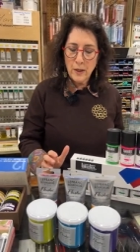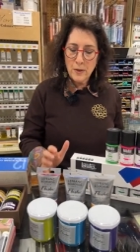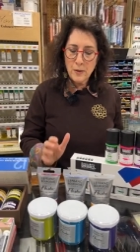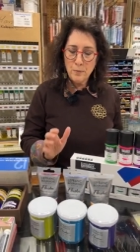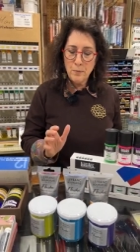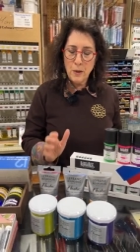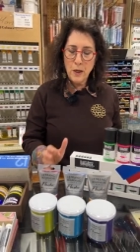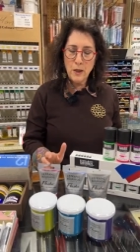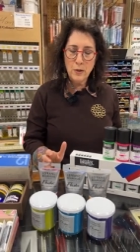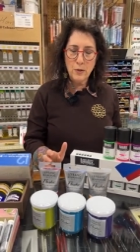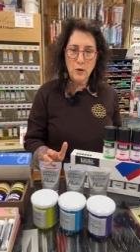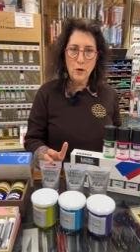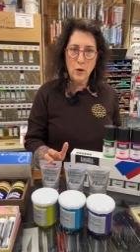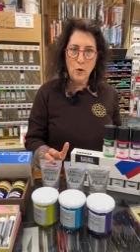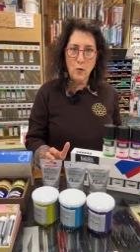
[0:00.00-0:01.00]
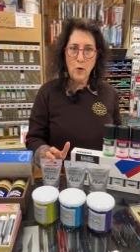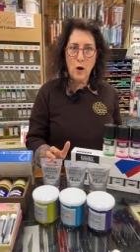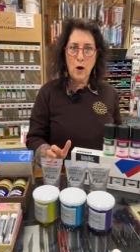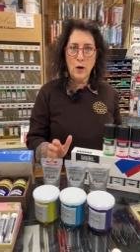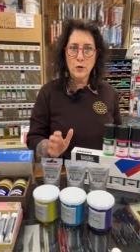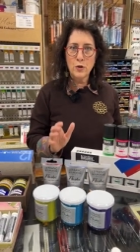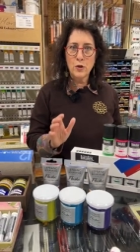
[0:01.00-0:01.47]
It's made to go
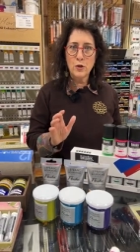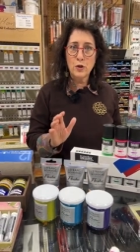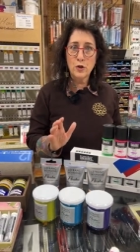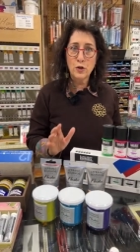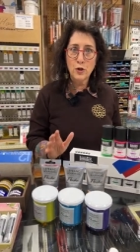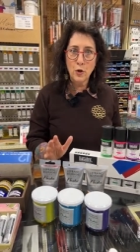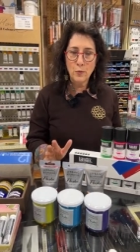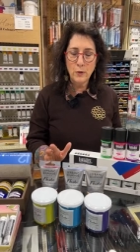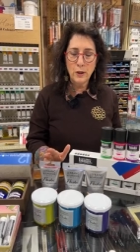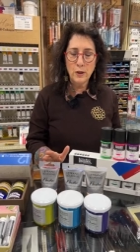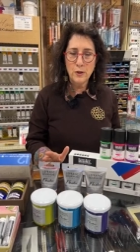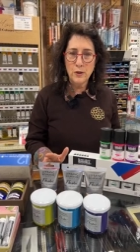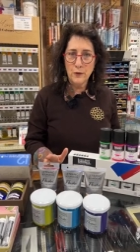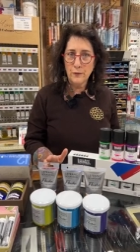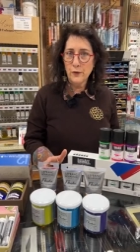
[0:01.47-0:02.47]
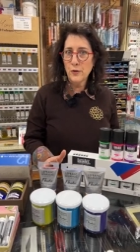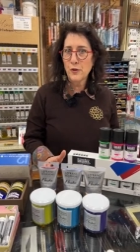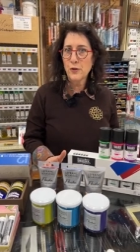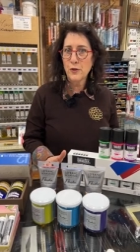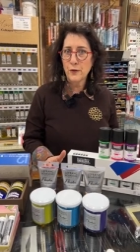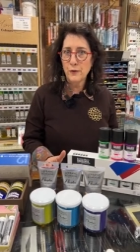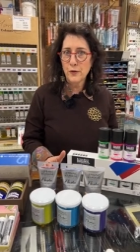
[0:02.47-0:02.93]
on so many
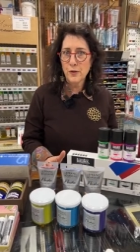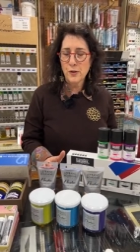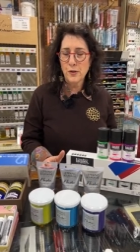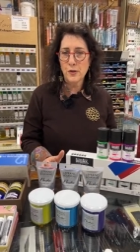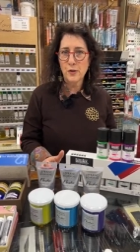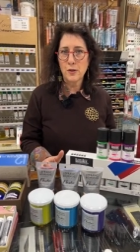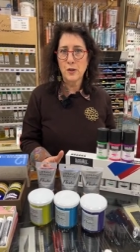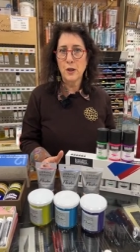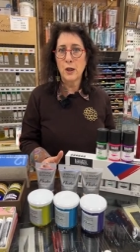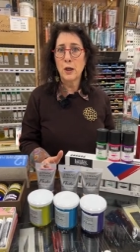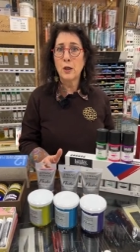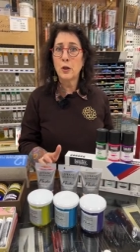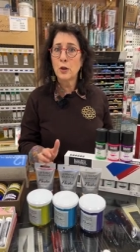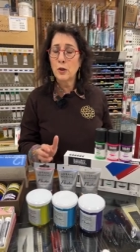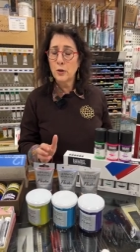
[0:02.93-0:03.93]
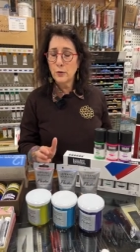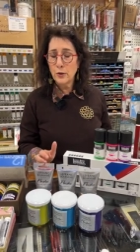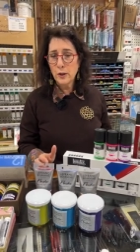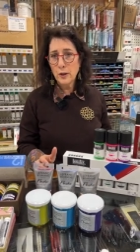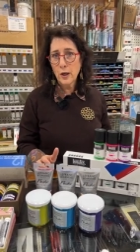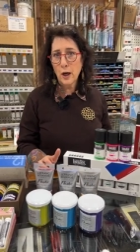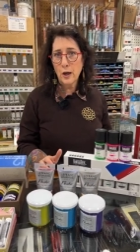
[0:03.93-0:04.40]
different surfaces,
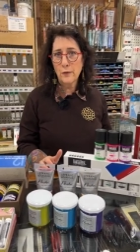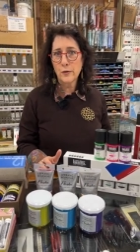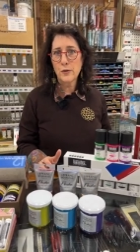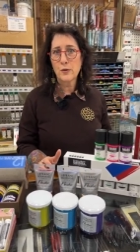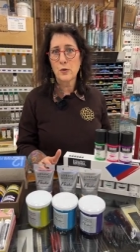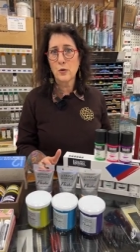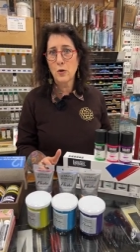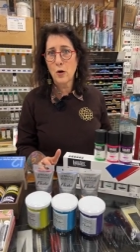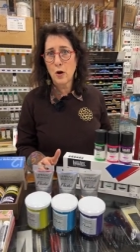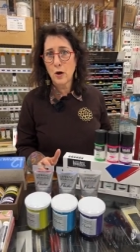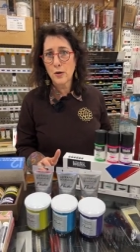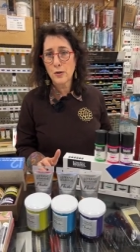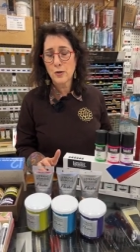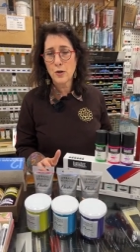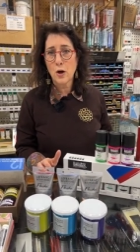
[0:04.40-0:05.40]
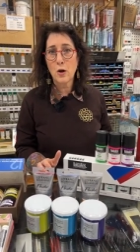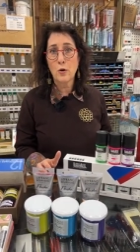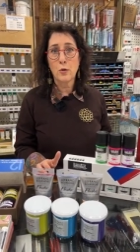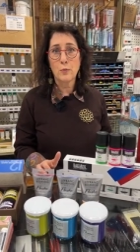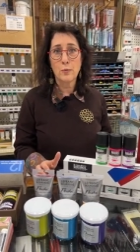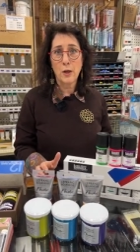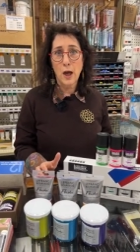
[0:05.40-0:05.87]
including canvas or
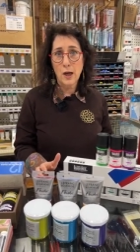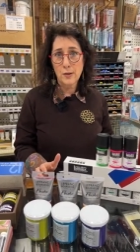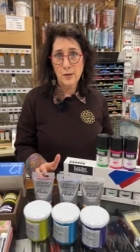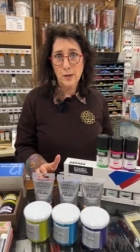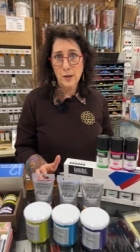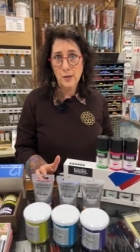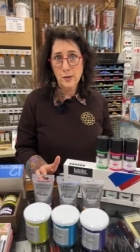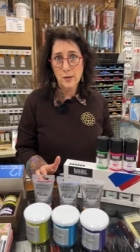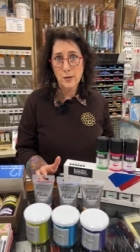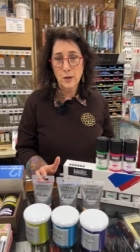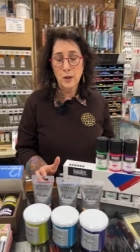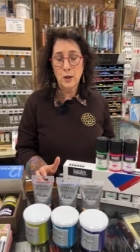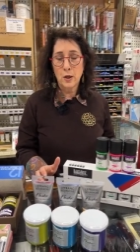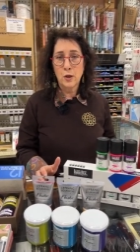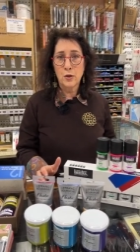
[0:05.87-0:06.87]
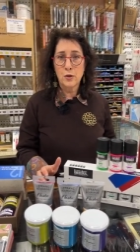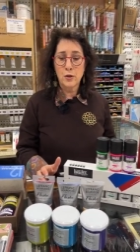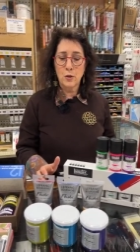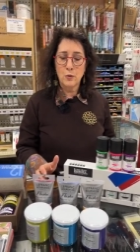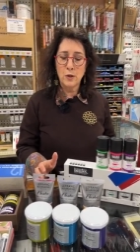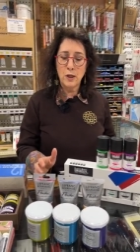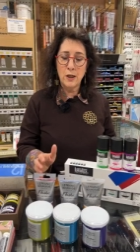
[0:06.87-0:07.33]
cardstock or plastics.
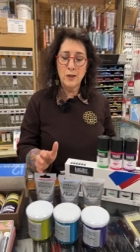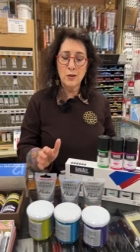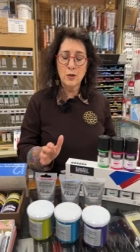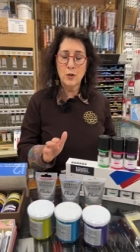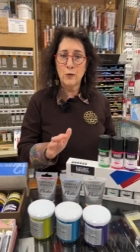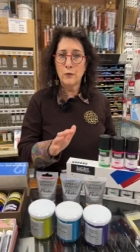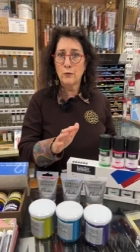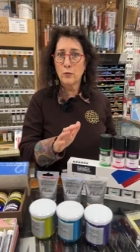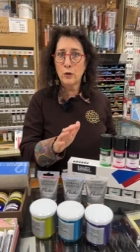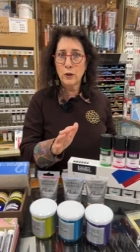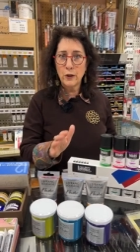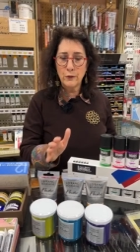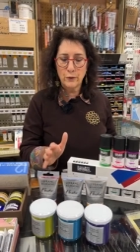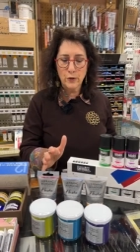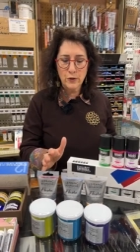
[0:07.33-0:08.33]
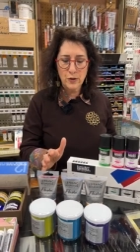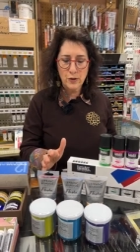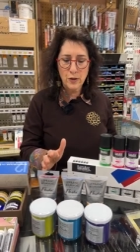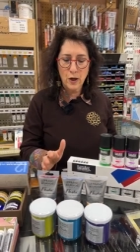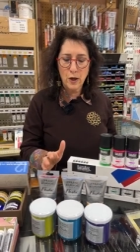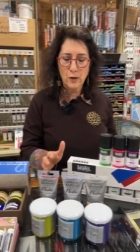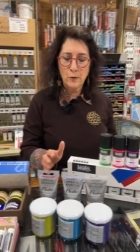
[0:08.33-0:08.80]
So it is really
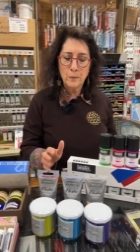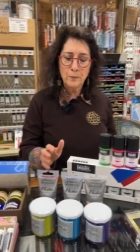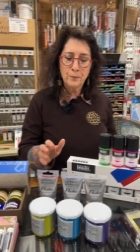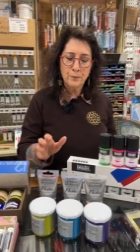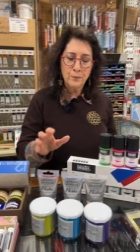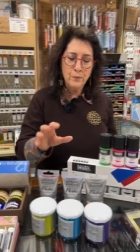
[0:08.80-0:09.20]
versatile.